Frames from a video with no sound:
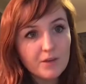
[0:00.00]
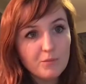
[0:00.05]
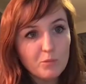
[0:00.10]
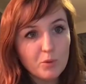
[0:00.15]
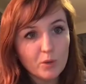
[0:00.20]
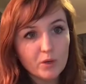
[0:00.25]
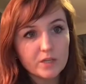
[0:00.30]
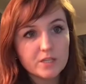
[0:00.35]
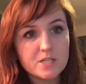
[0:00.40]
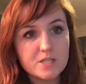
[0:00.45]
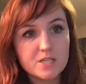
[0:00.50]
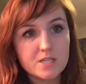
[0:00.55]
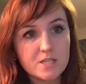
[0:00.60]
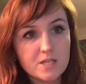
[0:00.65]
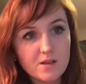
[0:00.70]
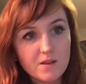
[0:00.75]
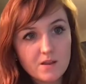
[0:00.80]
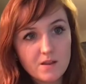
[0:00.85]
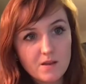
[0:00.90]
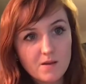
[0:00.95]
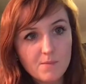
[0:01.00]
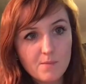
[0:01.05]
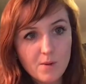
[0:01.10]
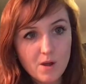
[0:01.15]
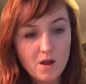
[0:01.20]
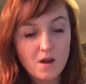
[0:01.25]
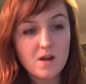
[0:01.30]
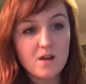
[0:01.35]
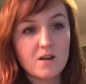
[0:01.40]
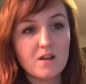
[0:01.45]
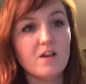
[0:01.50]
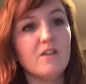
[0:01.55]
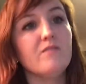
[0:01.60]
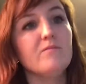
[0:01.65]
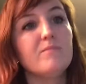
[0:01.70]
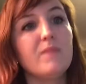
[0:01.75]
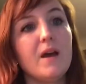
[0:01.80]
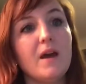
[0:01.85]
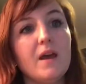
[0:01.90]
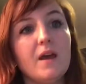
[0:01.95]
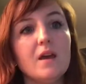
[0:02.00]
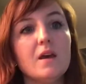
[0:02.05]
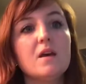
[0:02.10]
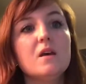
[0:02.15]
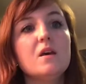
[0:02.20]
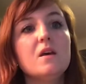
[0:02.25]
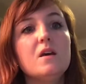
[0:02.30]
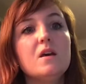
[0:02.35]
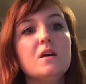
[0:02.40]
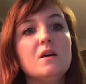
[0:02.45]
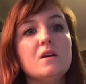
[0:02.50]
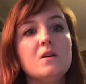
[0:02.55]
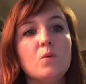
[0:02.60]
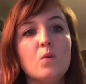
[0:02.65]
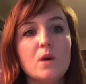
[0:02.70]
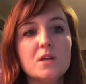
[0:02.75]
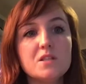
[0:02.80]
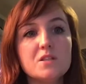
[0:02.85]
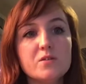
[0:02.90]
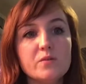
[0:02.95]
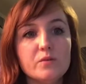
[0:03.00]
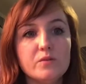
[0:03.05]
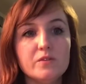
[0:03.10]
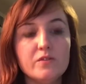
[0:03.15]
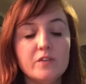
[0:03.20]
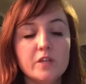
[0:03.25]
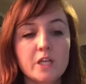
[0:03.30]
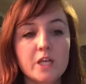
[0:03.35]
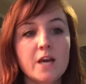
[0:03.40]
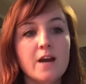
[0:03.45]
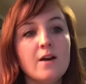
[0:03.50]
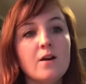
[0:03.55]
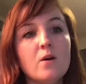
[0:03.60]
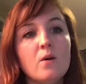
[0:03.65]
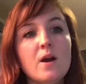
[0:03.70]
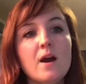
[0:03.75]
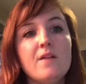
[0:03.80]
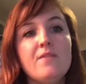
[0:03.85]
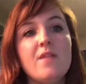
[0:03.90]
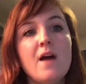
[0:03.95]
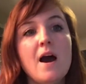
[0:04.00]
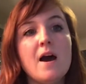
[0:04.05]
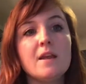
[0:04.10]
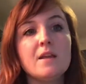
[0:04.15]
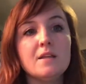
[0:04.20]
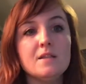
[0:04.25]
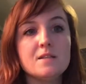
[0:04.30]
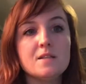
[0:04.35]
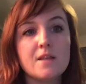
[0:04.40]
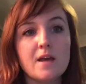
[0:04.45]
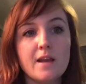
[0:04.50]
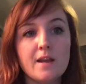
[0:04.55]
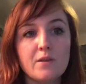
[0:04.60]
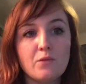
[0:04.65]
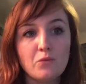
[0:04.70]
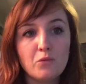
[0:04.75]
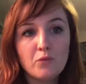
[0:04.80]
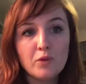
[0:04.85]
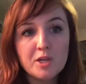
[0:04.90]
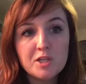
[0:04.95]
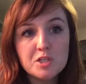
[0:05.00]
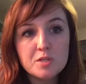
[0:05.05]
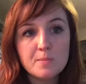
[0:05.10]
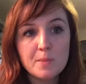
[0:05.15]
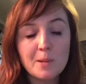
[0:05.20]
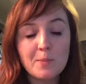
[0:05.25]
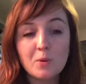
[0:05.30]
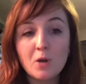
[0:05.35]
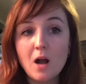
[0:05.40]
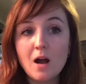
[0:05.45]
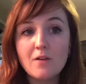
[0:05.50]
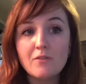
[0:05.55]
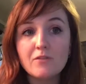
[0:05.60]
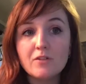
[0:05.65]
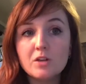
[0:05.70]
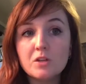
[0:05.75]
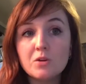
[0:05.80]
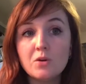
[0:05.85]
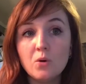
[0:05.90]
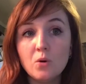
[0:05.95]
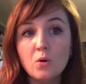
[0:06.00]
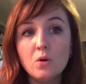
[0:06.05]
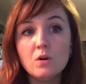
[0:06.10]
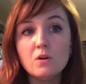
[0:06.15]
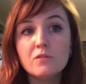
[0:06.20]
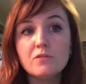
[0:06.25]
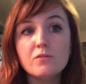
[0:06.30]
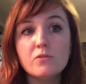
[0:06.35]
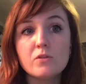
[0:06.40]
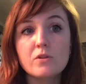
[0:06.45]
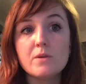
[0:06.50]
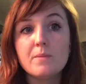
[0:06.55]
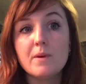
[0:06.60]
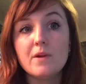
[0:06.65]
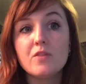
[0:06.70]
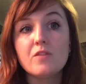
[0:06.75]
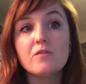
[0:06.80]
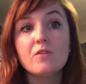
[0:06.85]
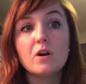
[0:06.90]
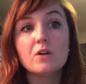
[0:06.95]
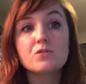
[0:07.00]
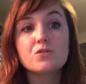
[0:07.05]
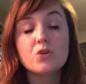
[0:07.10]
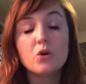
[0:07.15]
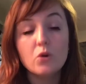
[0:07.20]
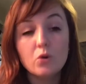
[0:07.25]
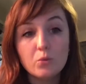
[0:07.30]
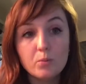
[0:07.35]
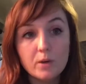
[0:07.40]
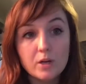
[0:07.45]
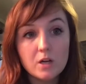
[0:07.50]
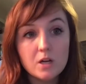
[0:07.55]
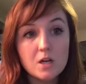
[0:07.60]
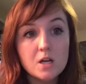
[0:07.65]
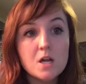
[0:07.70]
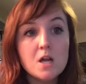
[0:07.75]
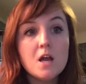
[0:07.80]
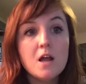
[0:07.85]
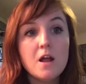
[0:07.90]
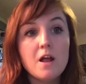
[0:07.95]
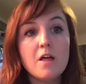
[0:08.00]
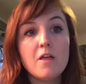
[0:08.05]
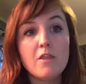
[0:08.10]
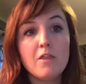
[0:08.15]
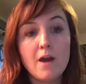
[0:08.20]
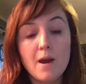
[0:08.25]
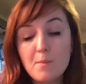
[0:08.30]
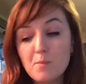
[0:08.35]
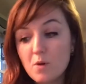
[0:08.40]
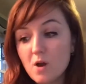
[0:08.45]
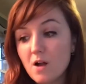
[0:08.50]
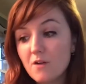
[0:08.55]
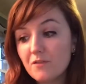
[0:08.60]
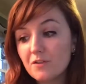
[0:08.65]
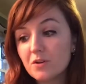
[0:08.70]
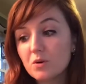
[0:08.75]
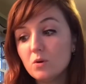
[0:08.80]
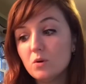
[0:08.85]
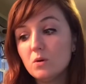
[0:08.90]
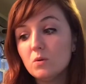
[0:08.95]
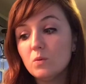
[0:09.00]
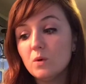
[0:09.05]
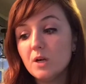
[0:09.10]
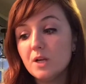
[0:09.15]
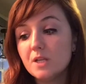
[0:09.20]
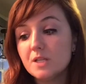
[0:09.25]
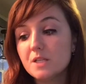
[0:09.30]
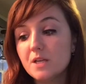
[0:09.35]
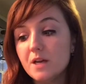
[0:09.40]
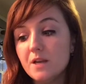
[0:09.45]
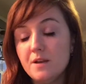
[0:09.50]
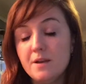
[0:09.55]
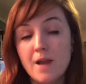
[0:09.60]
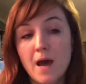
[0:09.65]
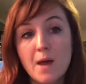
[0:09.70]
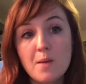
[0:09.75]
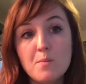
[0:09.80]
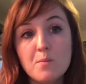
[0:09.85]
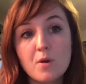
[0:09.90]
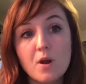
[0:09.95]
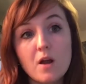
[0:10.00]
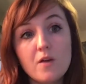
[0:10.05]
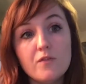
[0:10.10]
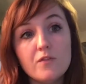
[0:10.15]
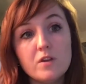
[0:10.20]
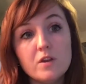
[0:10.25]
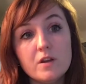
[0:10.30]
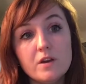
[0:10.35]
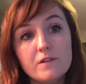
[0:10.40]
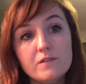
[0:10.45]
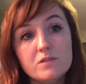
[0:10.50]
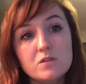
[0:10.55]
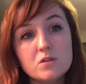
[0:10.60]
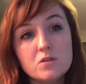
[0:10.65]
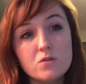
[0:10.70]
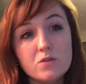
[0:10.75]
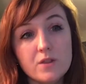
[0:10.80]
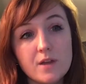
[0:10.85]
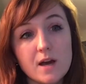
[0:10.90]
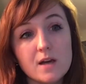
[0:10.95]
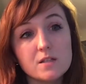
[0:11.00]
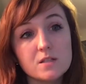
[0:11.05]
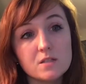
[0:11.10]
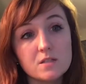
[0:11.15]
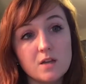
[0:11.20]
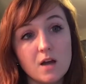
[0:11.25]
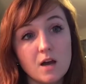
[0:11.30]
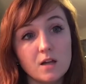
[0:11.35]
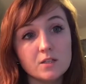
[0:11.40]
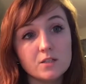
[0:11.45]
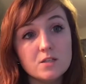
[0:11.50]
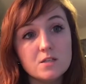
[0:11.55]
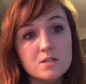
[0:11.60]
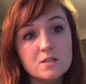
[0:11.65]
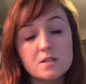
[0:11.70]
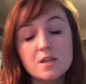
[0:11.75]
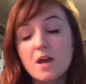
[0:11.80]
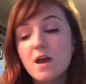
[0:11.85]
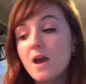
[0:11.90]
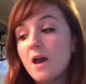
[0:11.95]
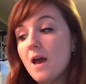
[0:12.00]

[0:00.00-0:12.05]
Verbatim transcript: important part of my what sold video, and that is that I reached my profit goal for the month of October. That profit goal was a net profit of $2,000.